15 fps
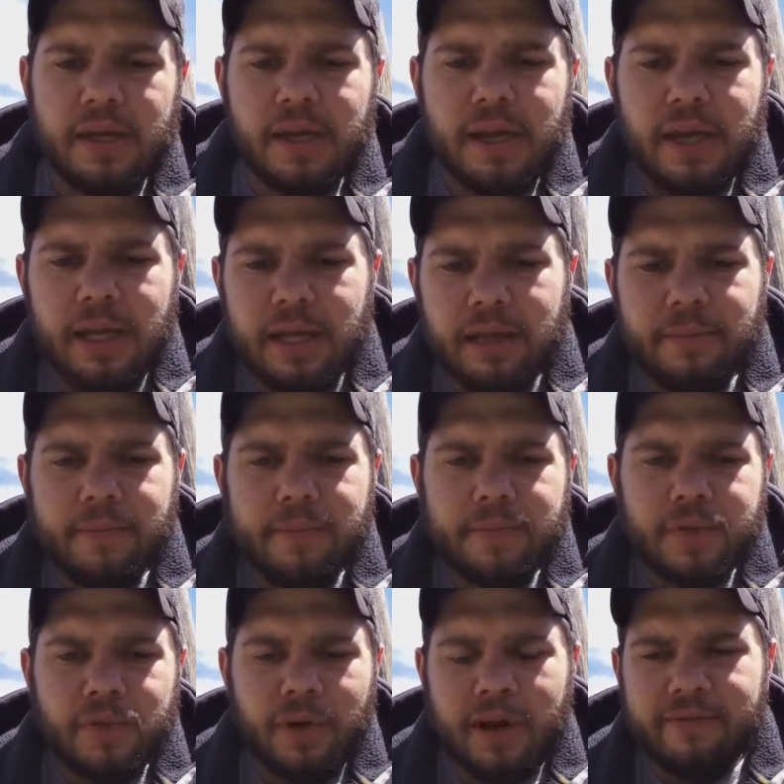
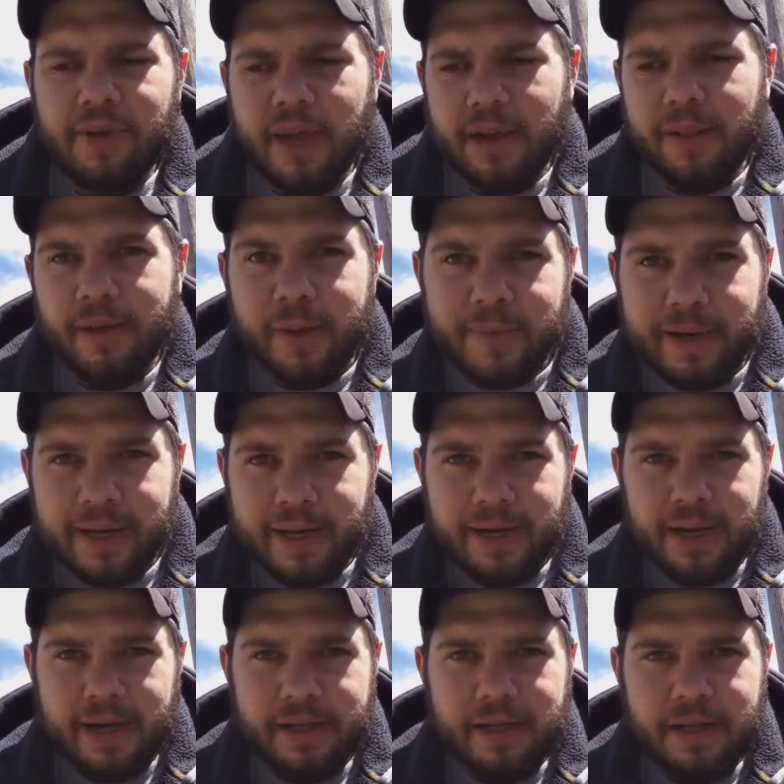So I've got a little bit of
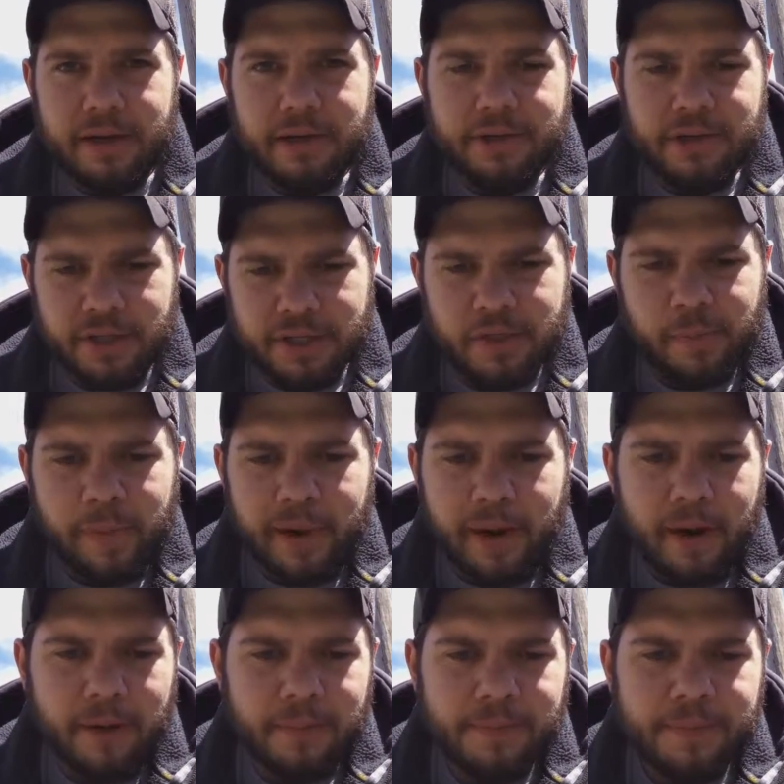kinetic energy to
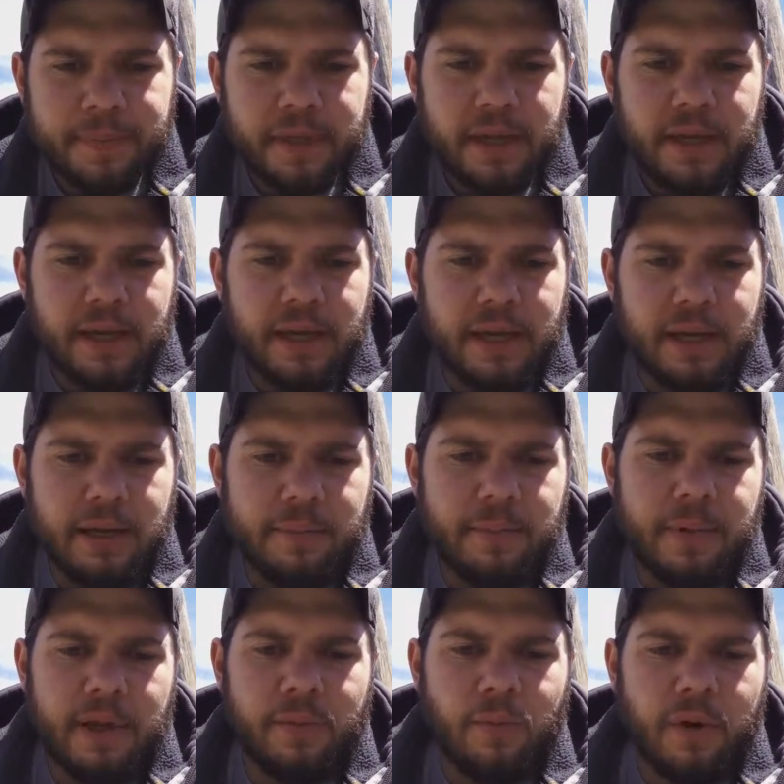spare.
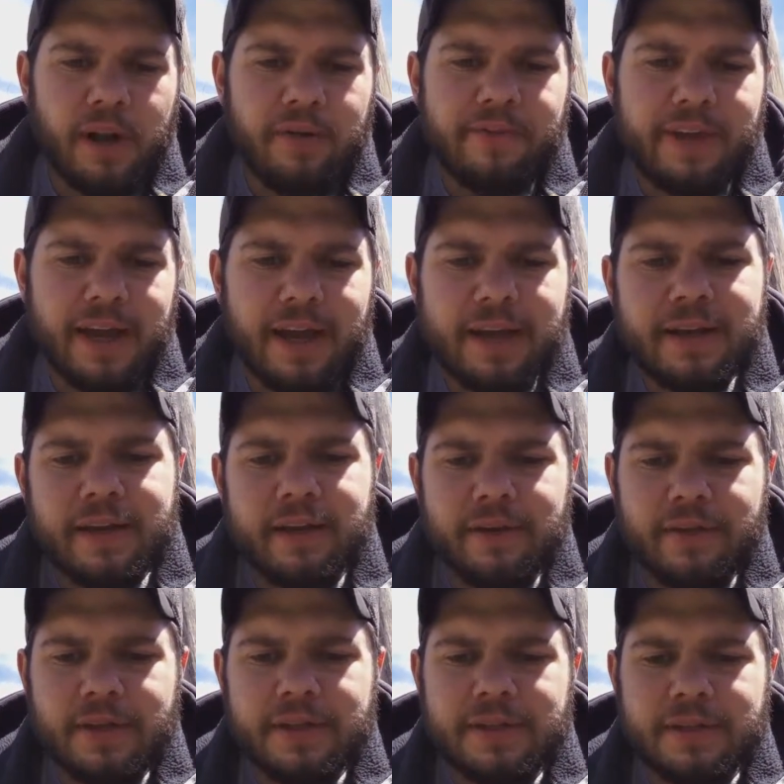And what I've got
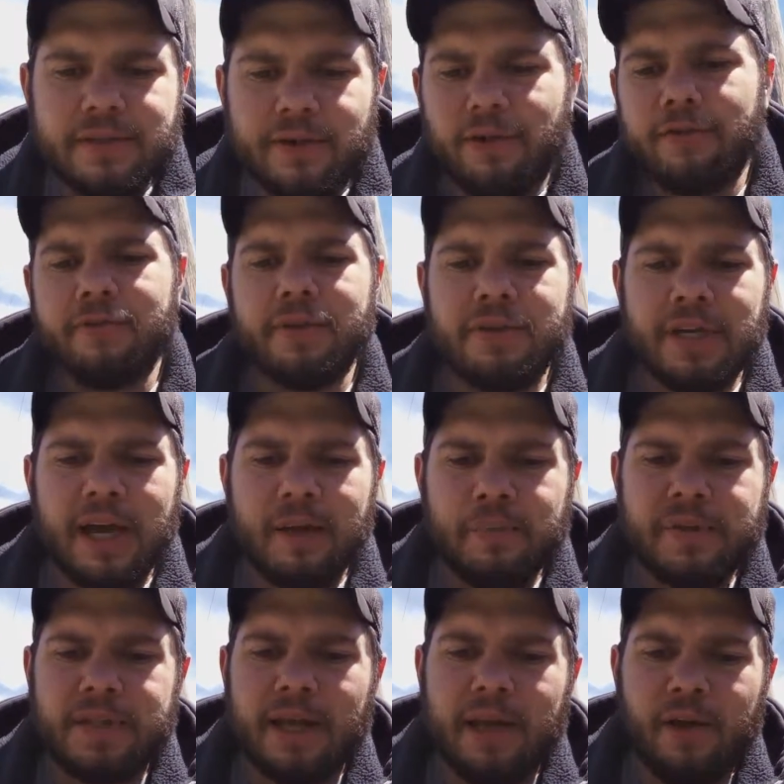here, this is an over-the-top
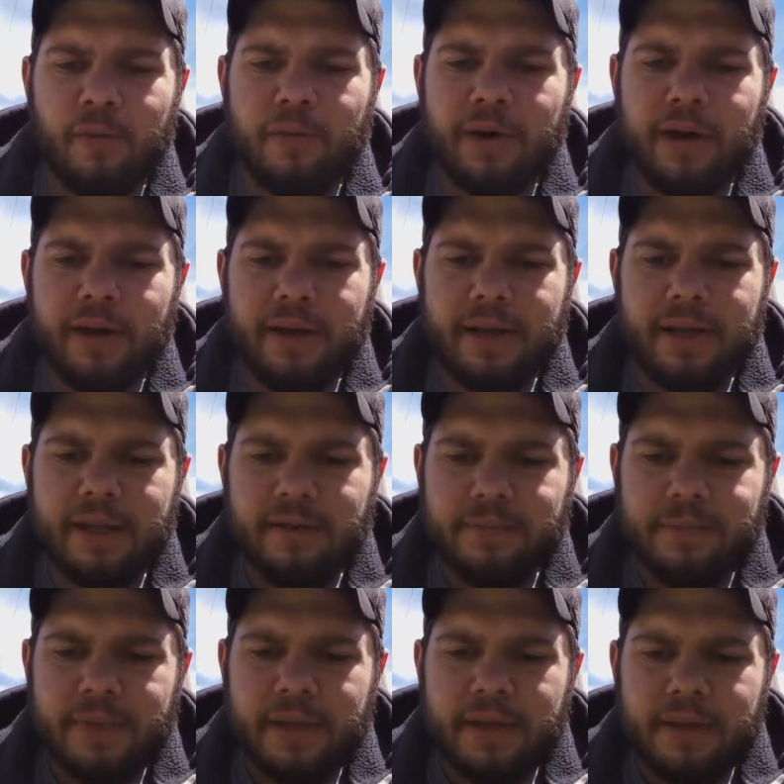style broadhead.
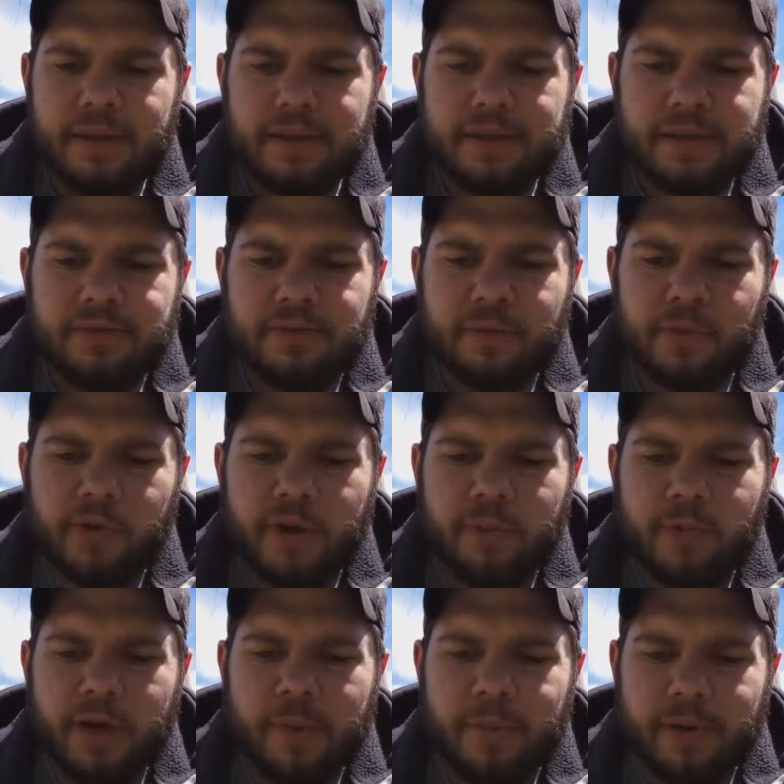This is from
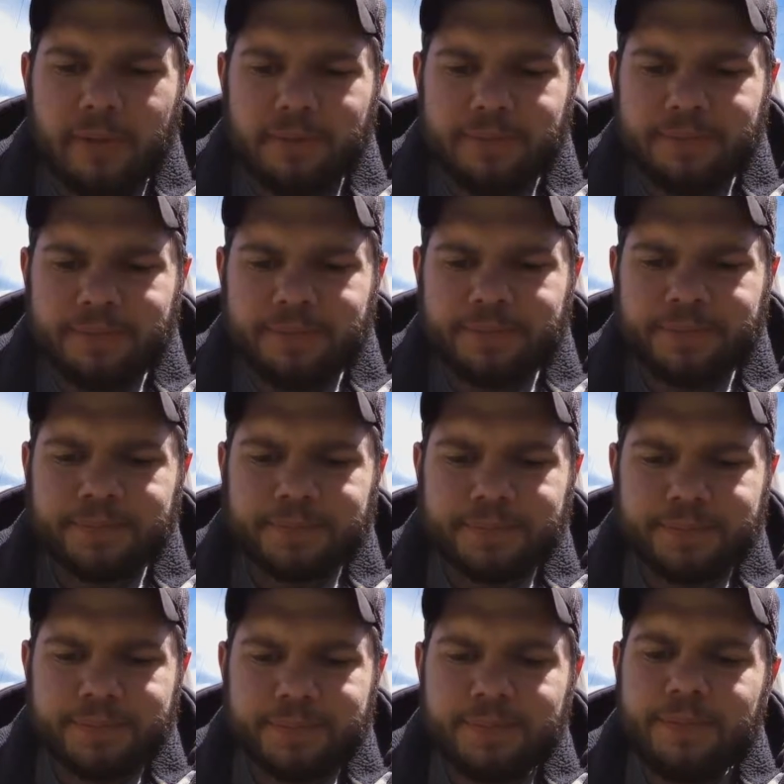Grim Reaper.
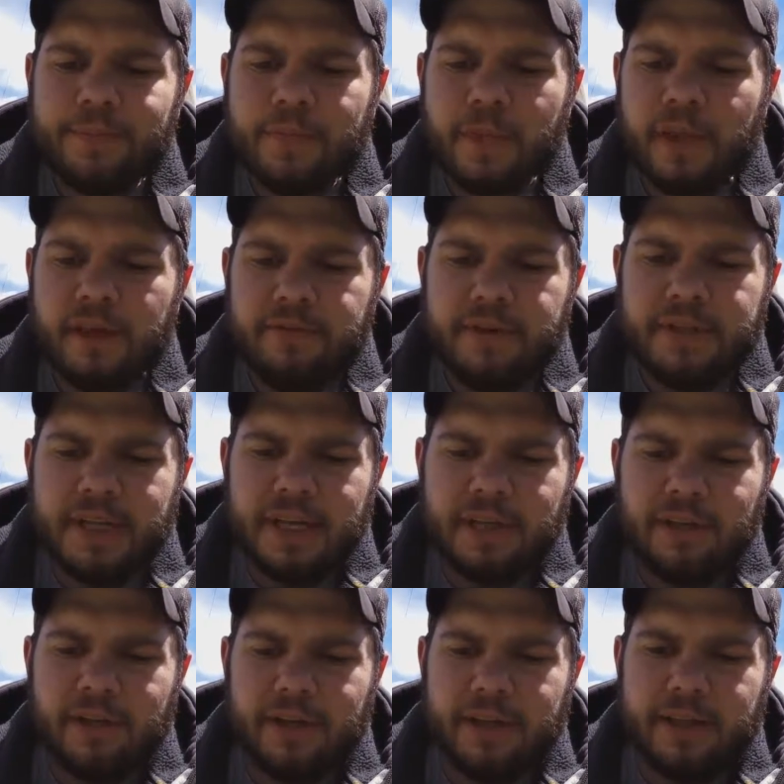And if you take
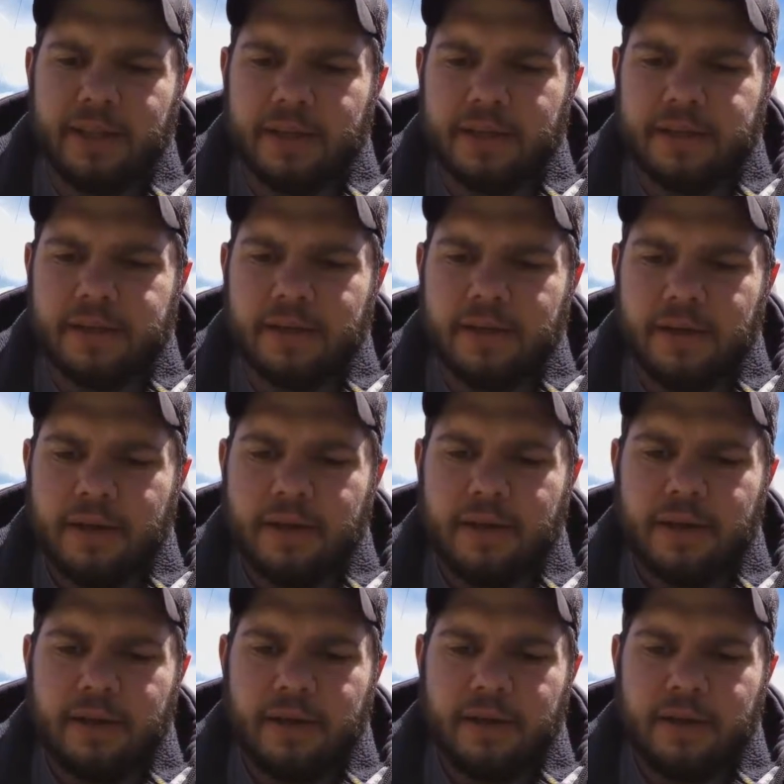a look at this,
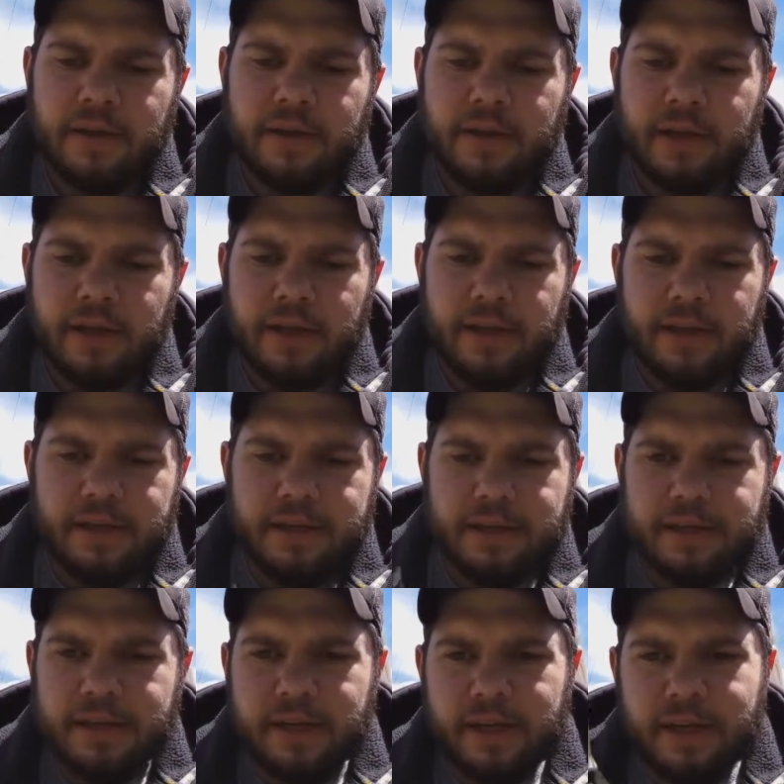this
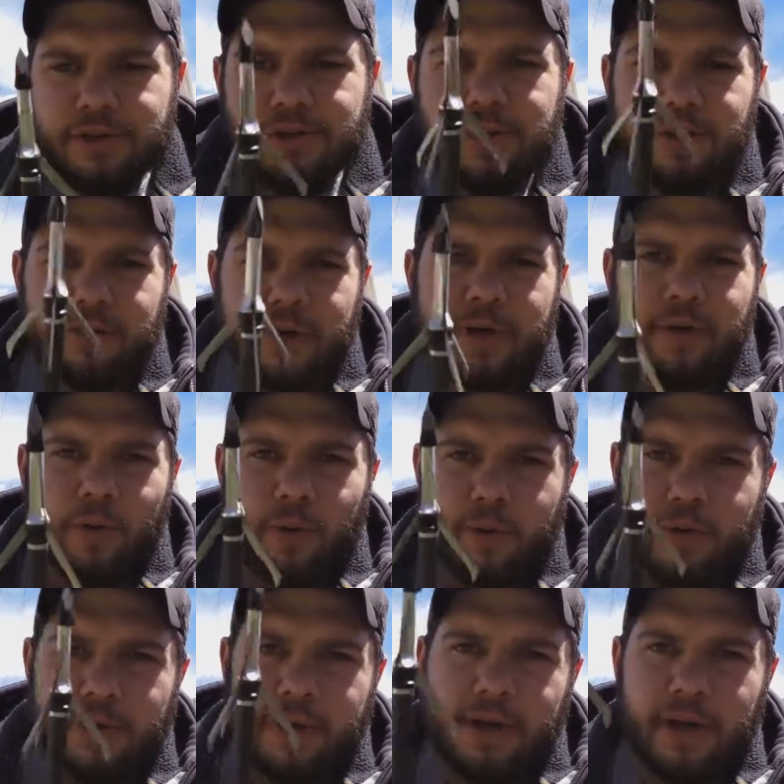is an
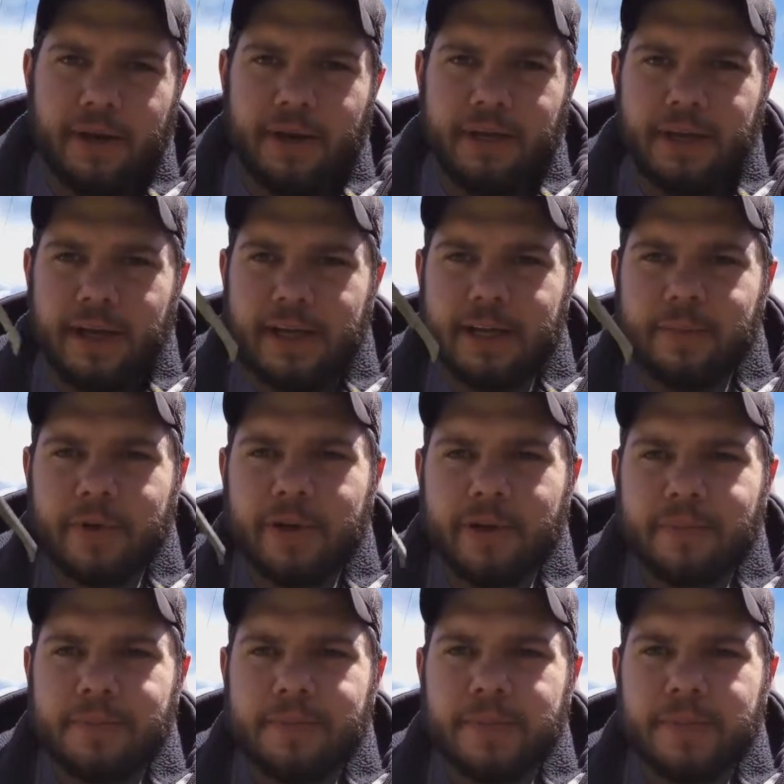1.75 inch cutting diameter.